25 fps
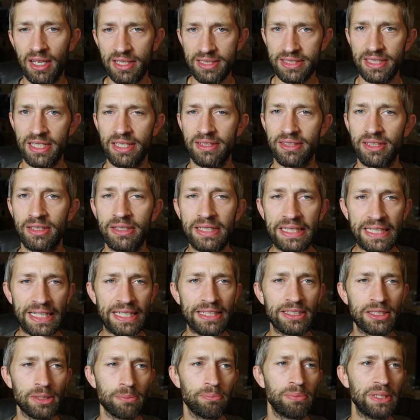I said, there
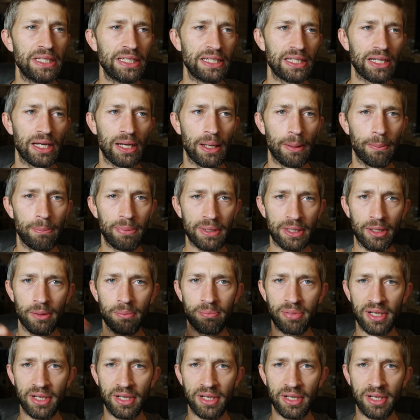need to be a bigger